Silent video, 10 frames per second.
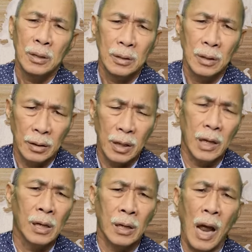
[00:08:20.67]
that
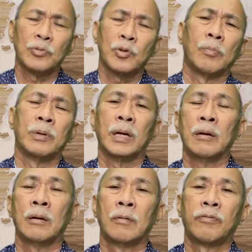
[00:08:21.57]
their lives should
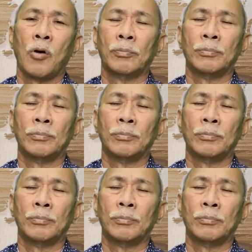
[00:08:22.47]
be formed.